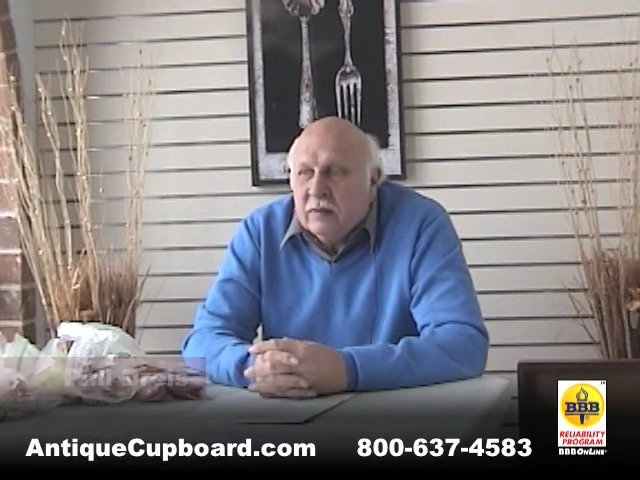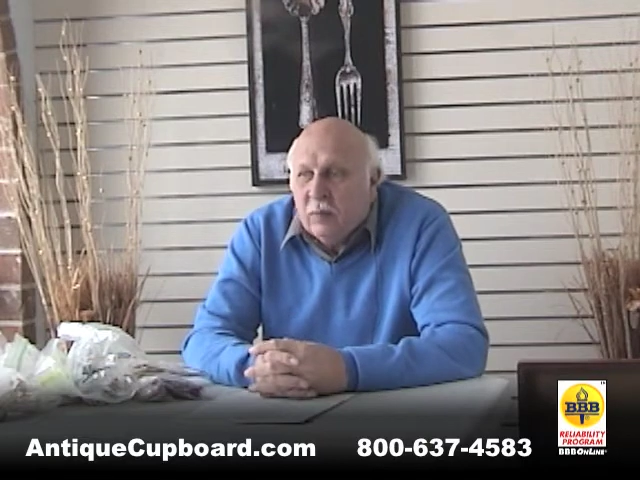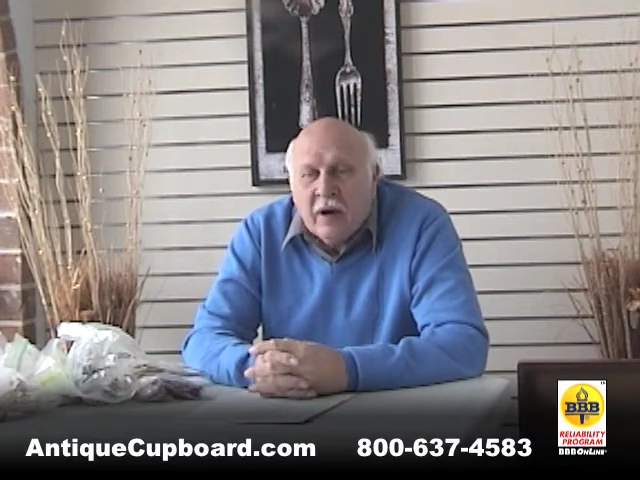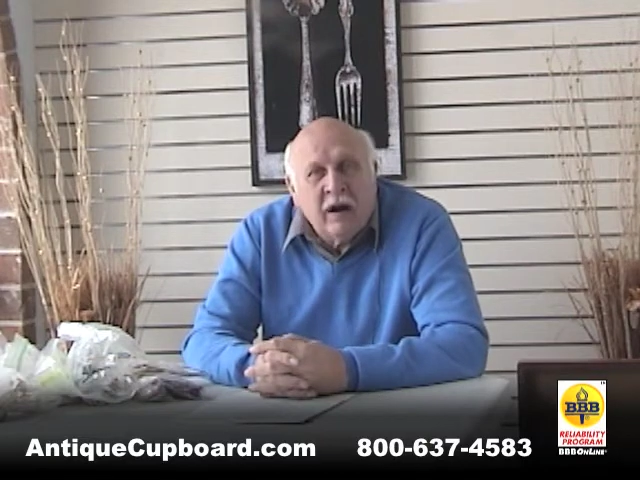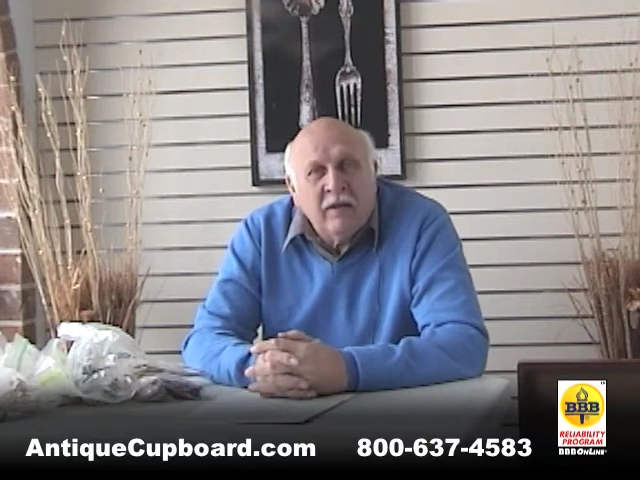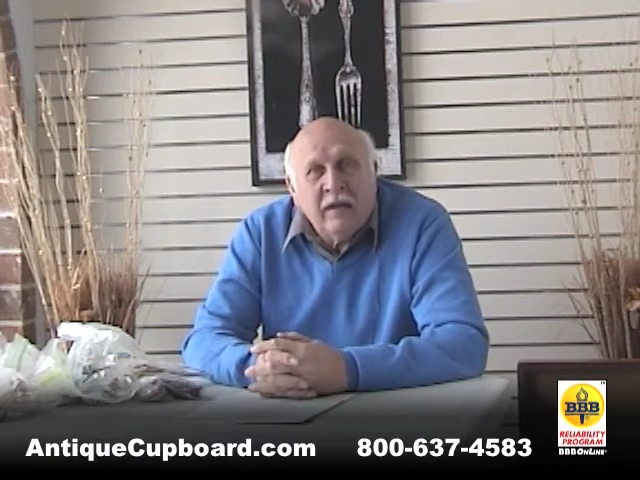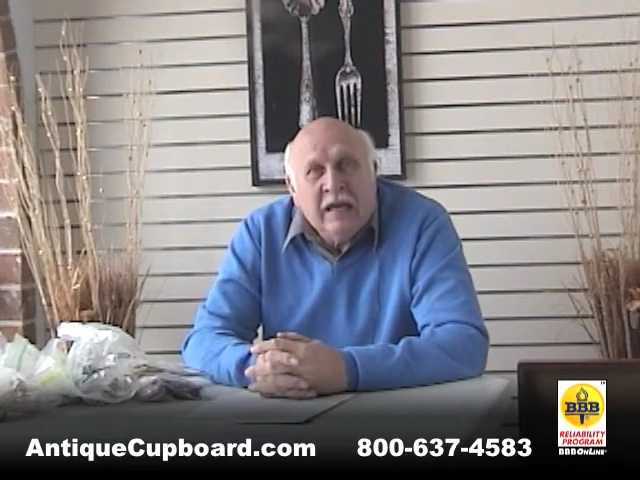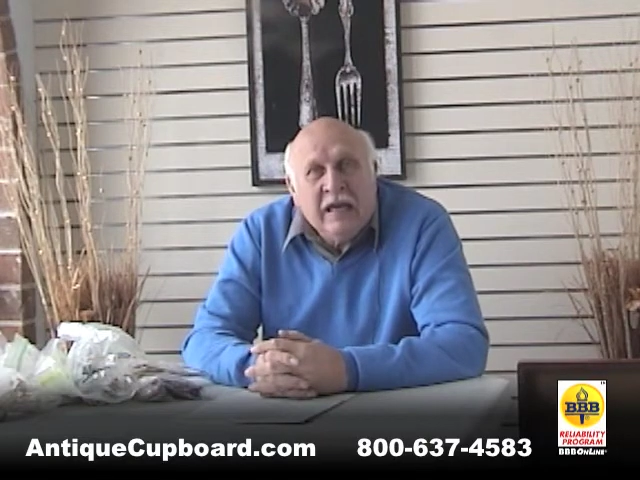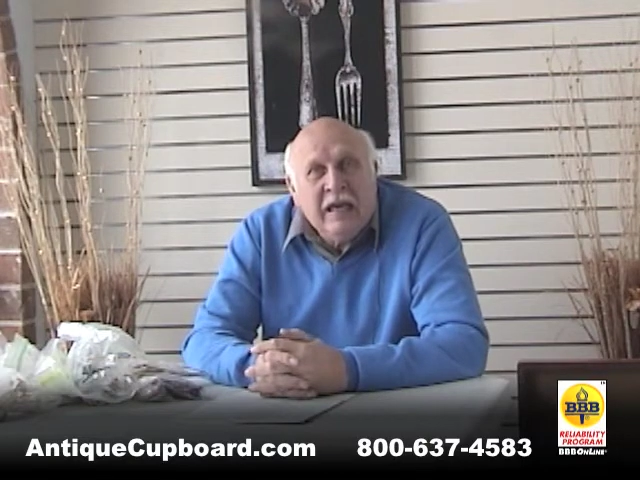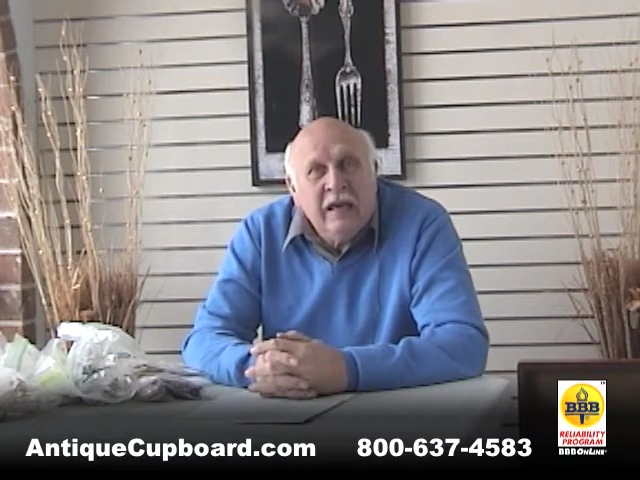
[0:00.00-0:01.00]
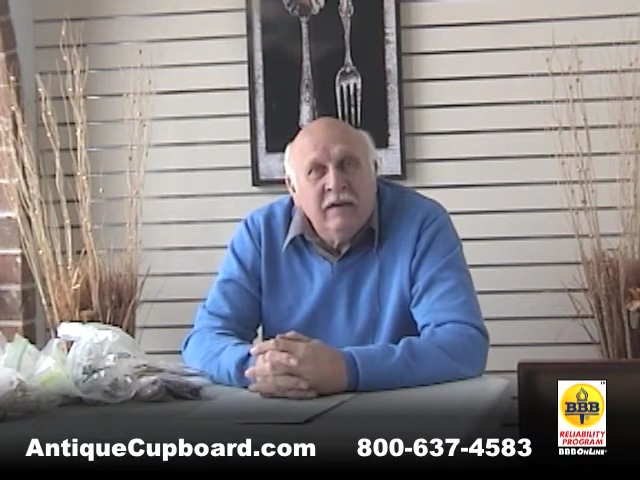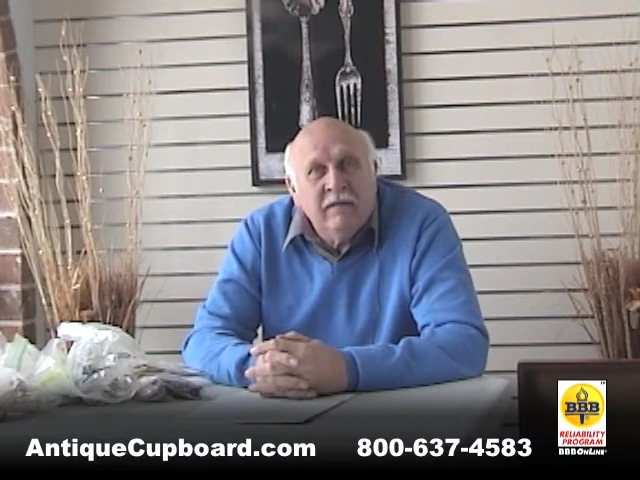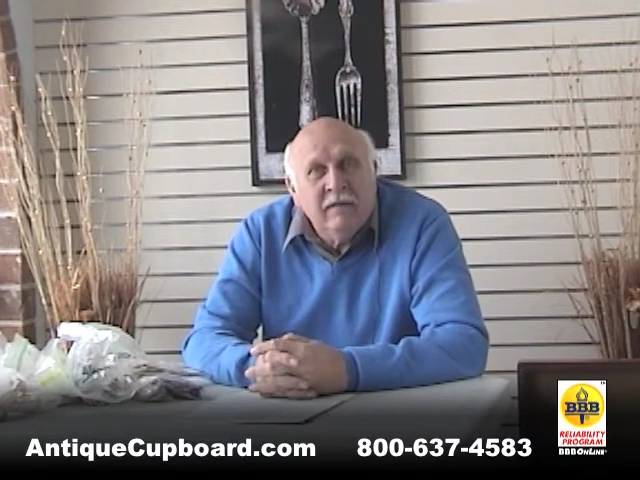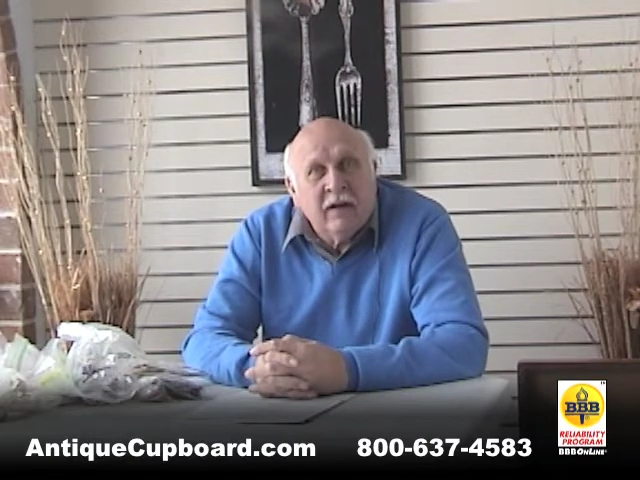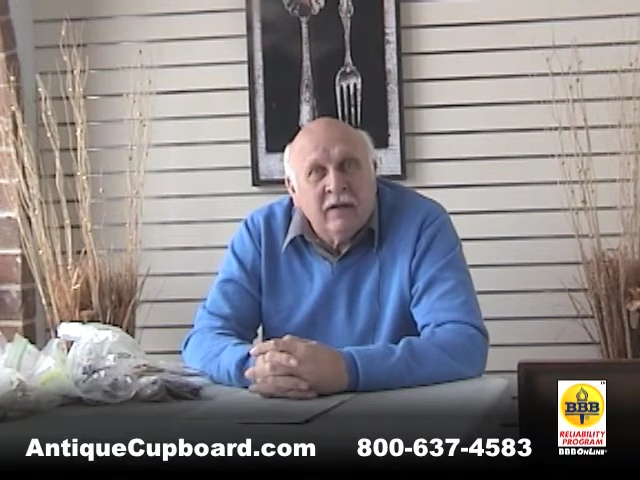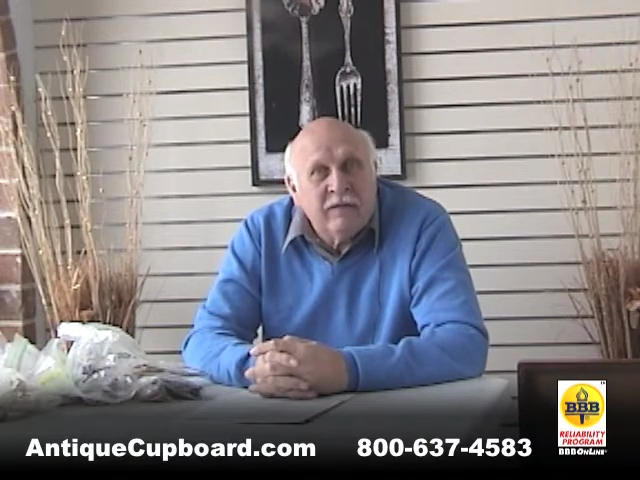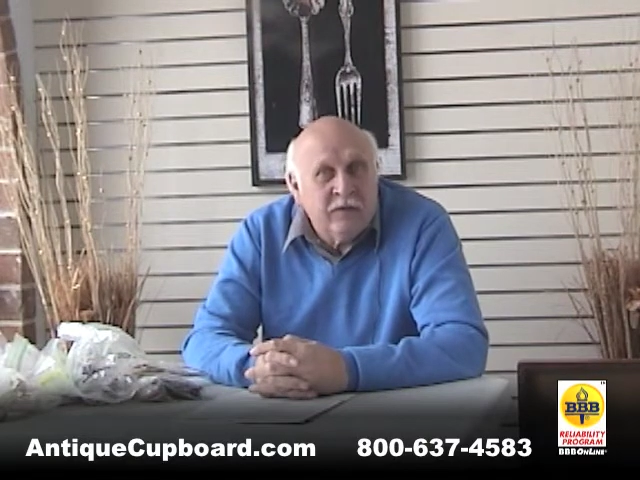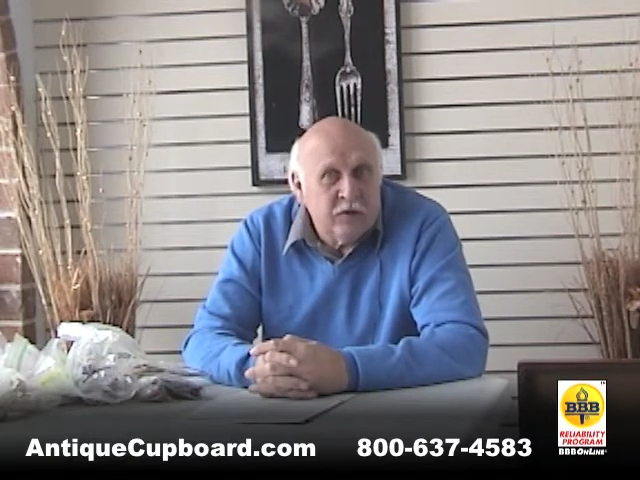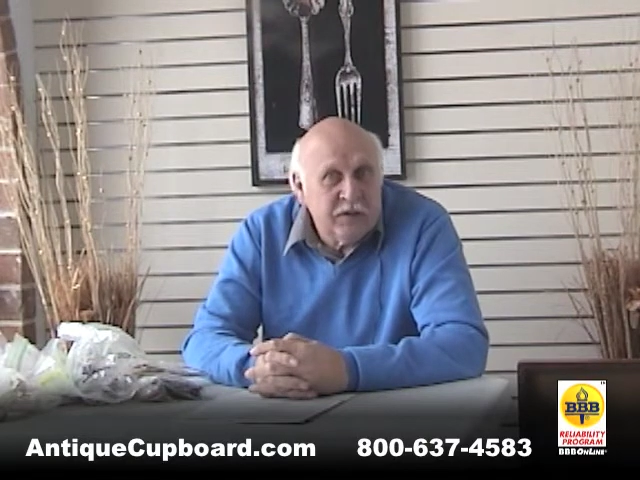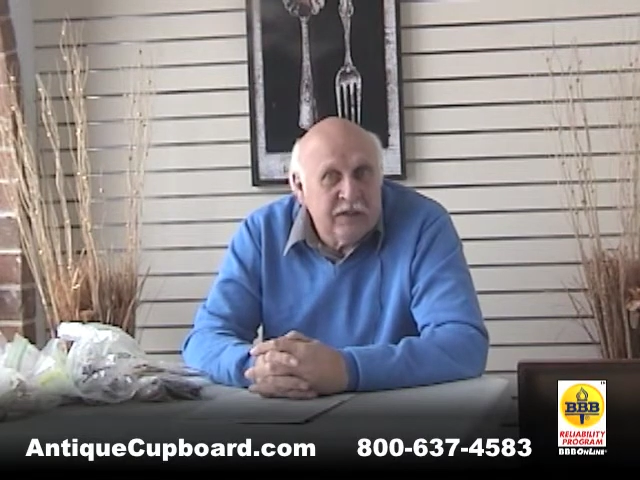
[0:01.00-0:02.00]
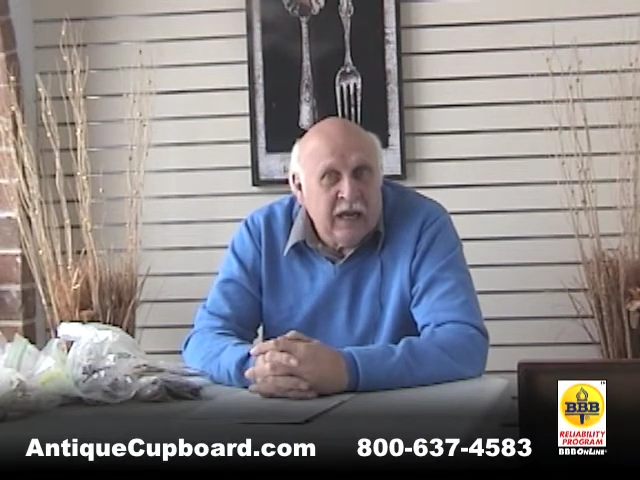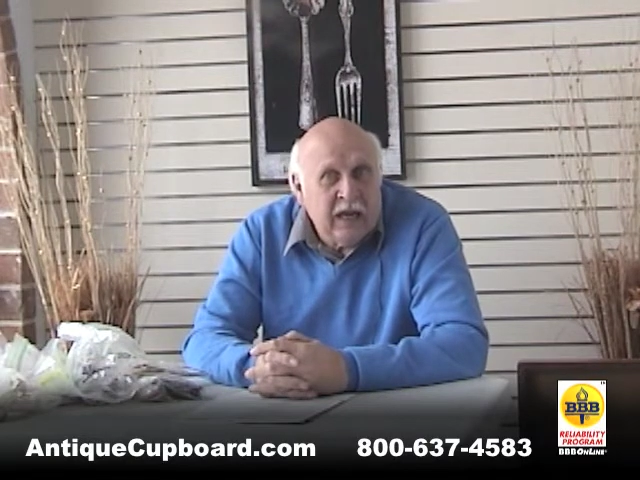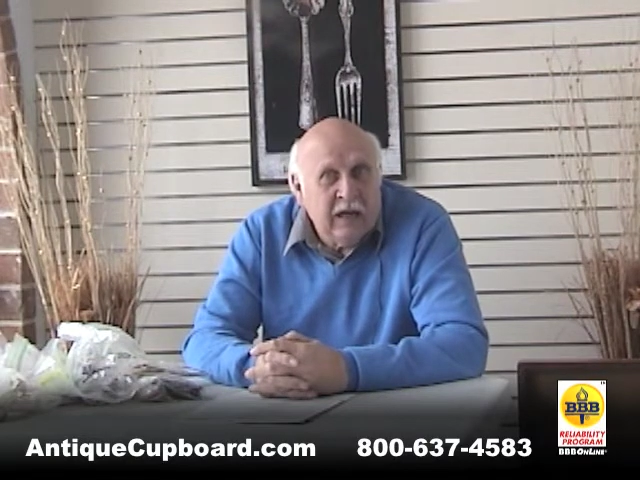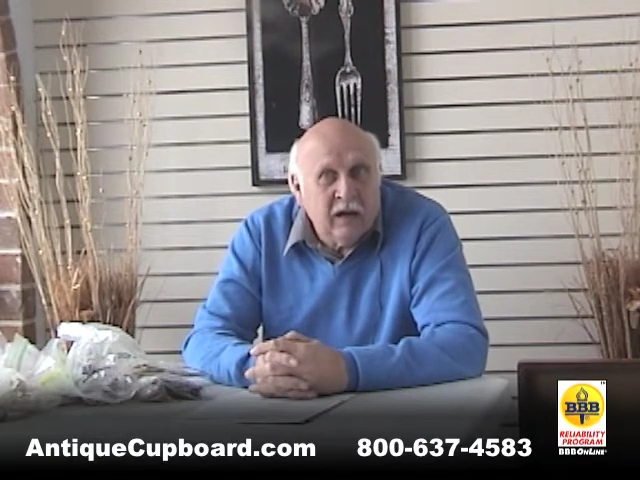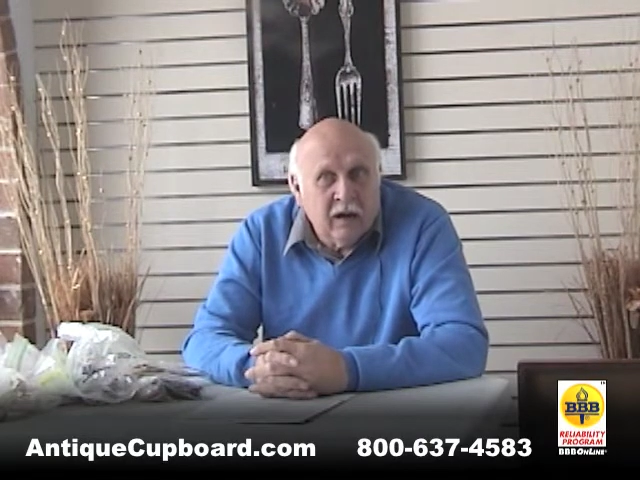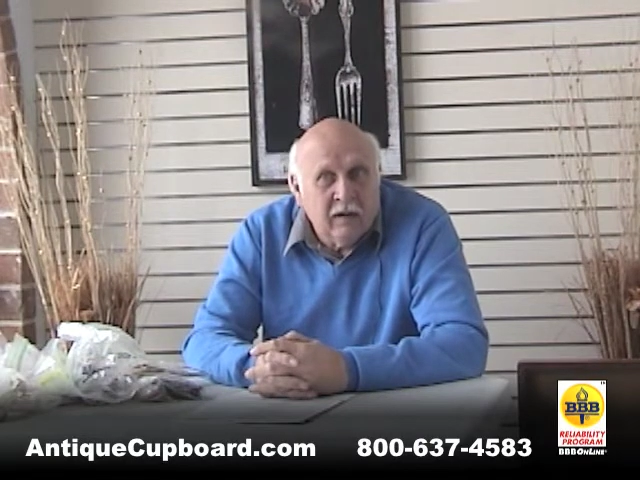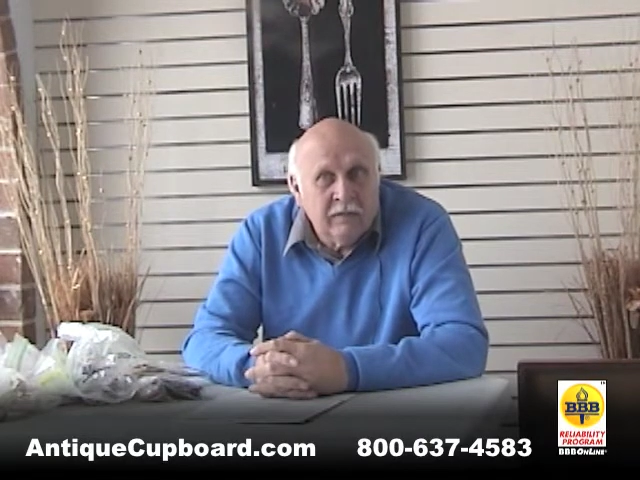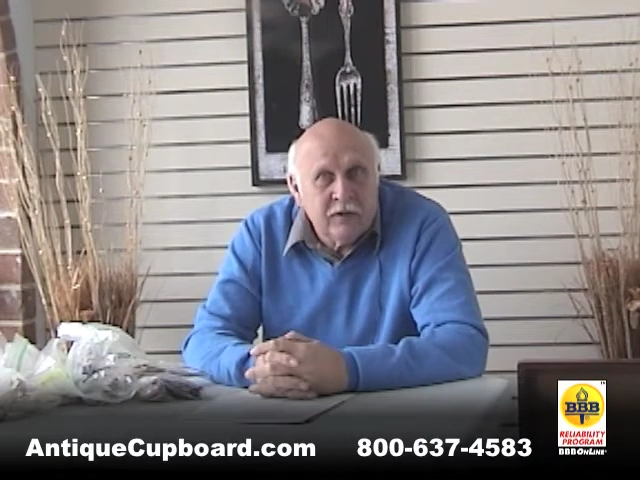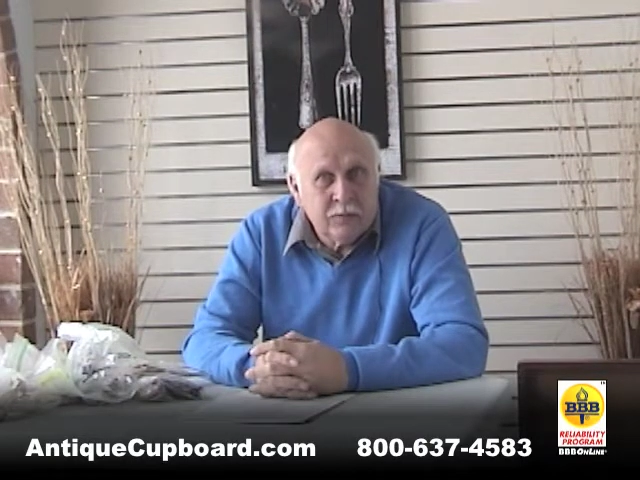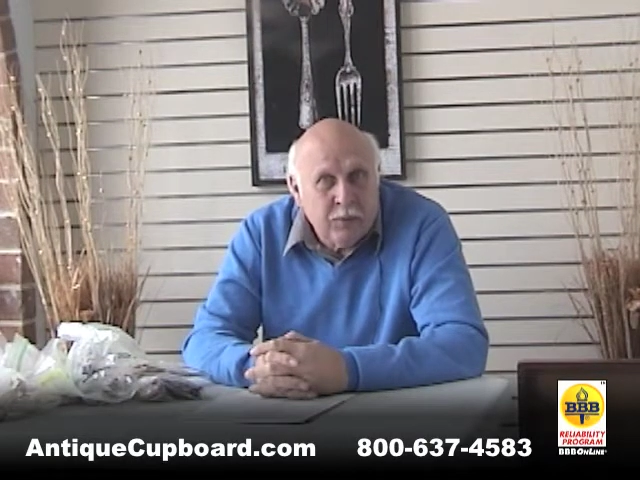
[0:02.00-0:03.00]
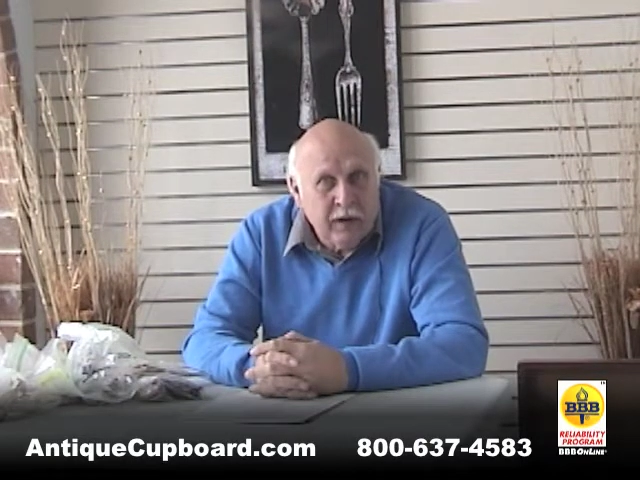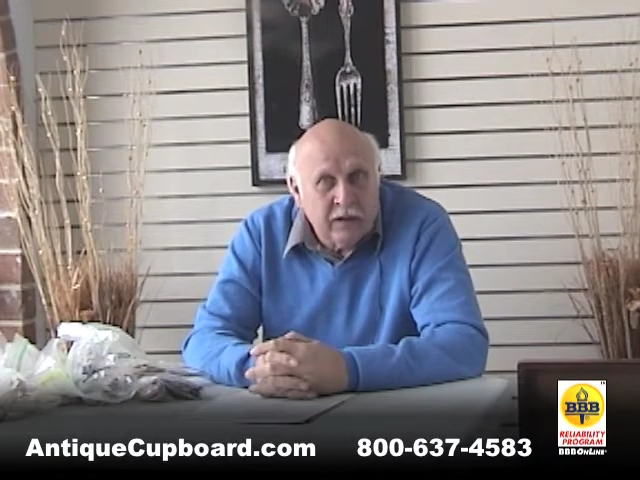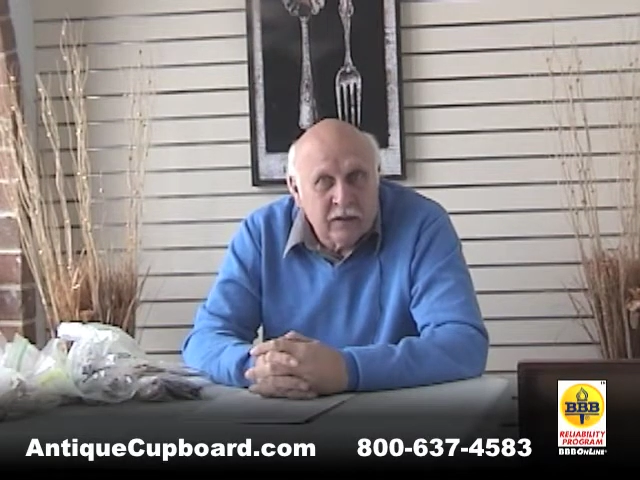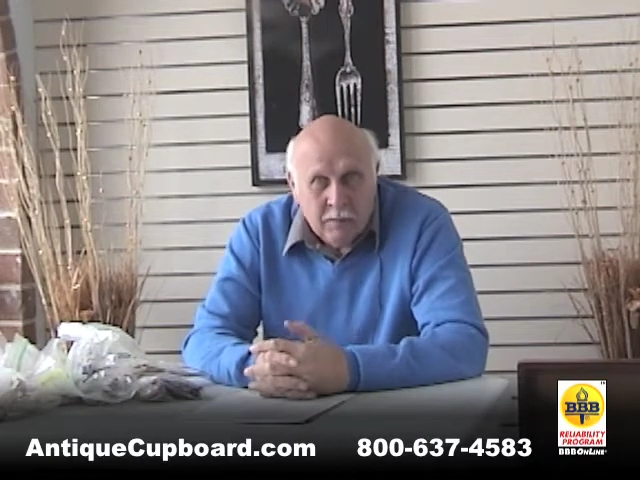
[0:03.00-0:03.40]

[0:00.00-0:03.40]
We are on the eve of the first day of spring,